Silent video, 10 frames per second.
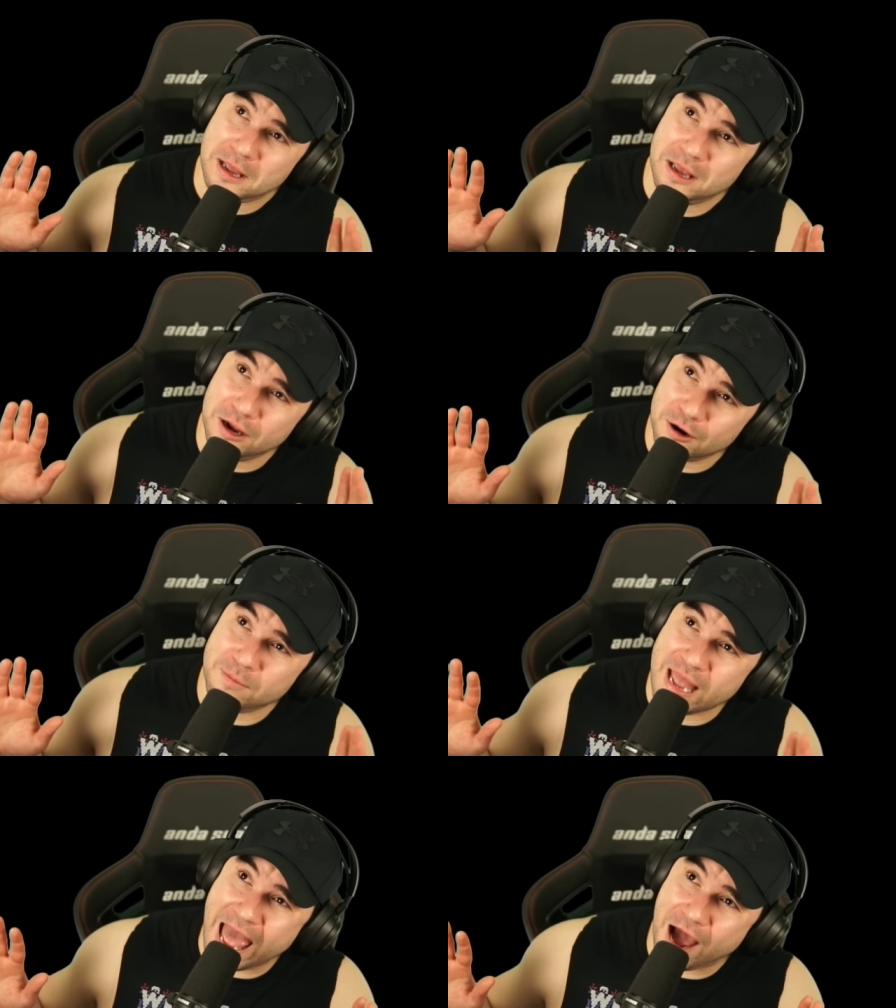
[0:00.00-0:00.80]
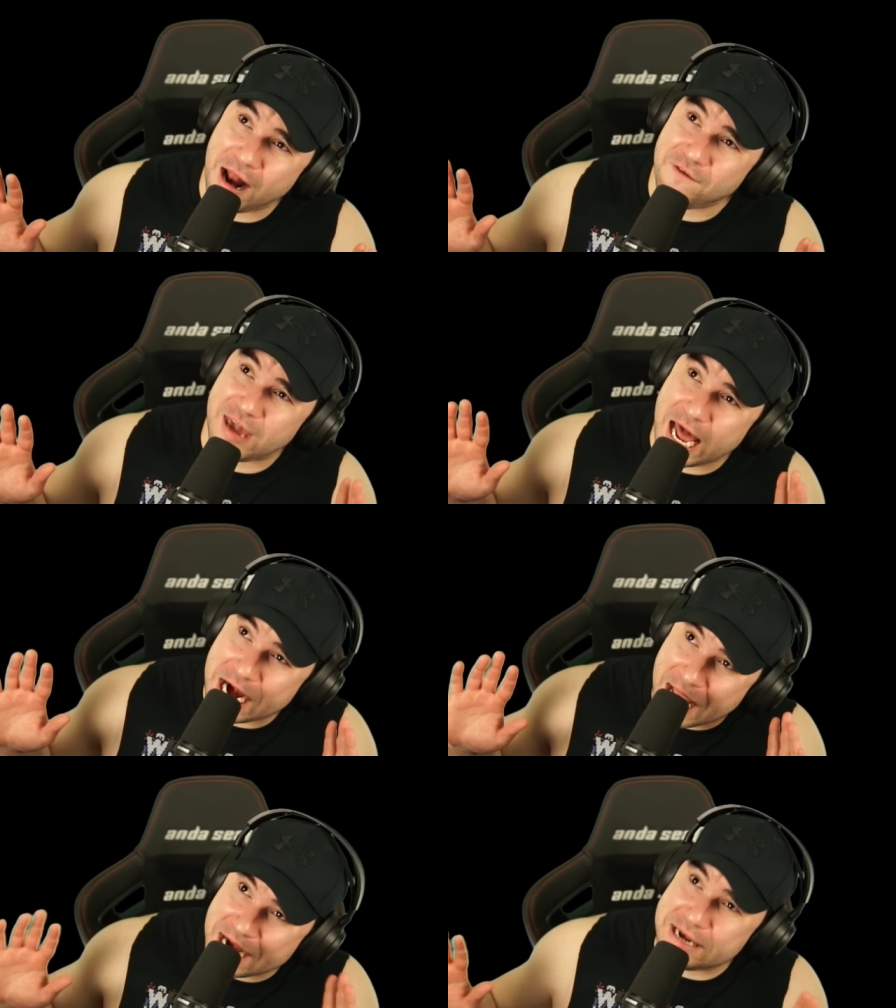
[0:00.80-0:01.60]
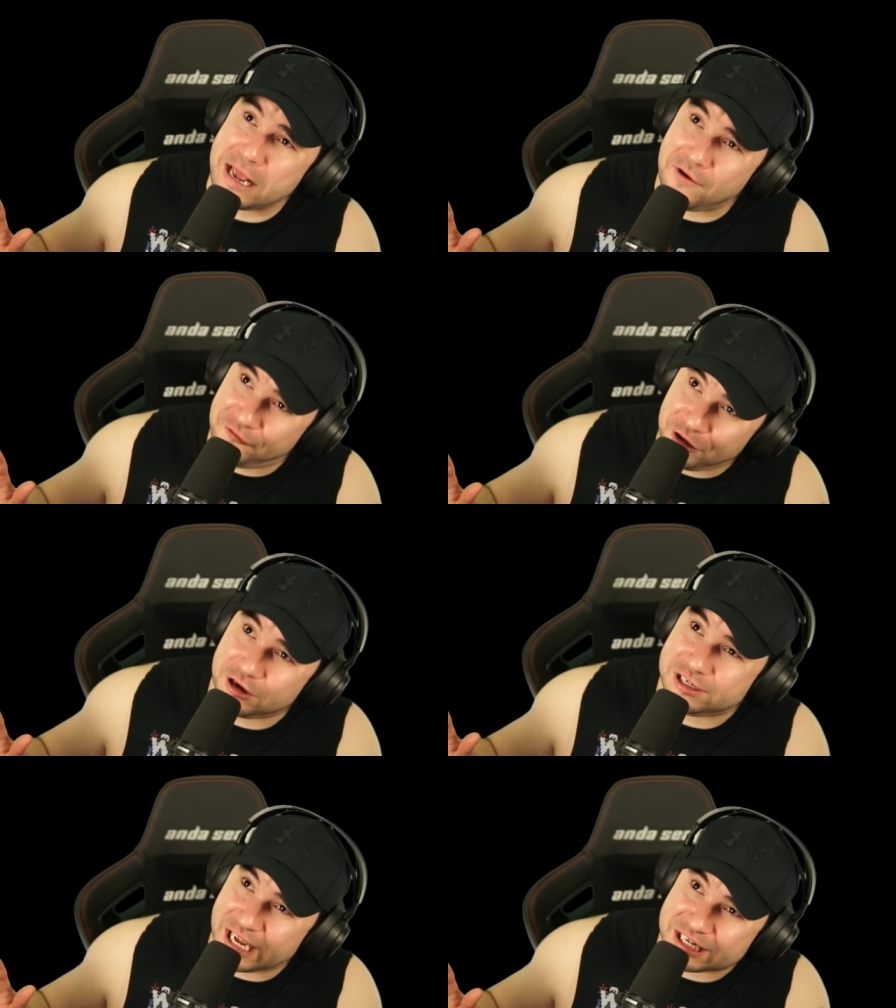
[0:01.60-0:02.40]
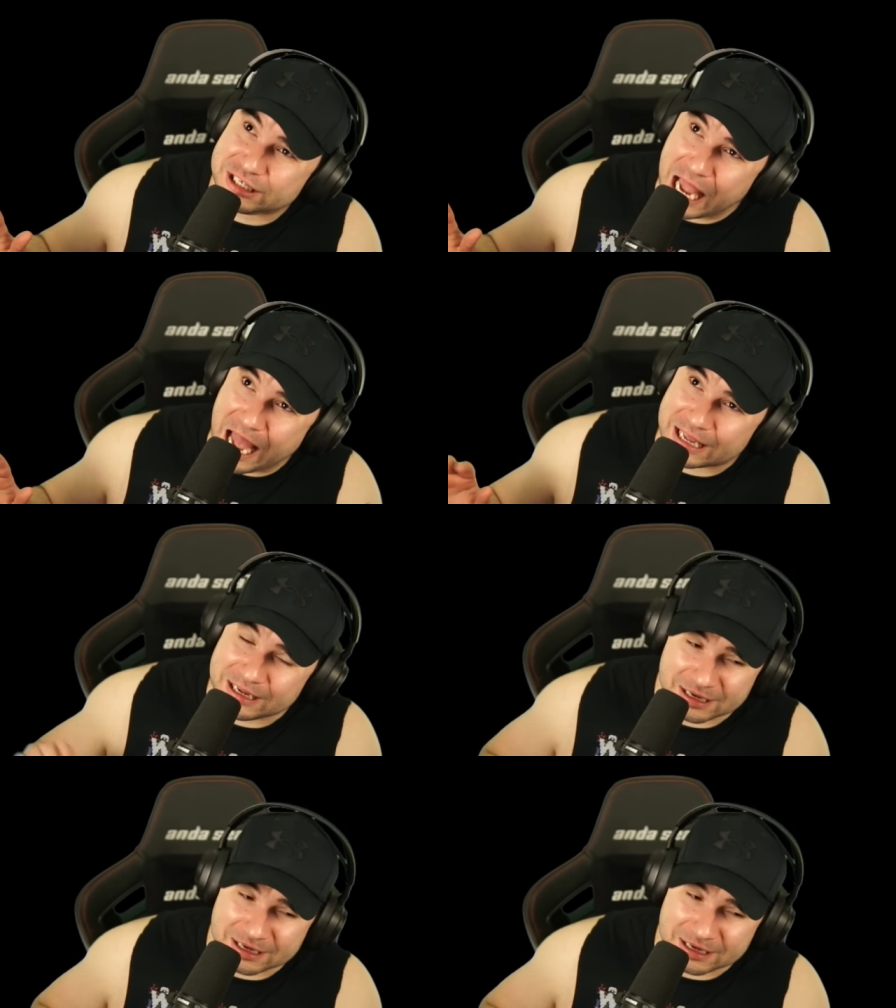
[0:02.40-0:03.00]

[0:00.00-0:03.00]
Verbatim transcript: Hear me out. I've got an idea for a TikTok.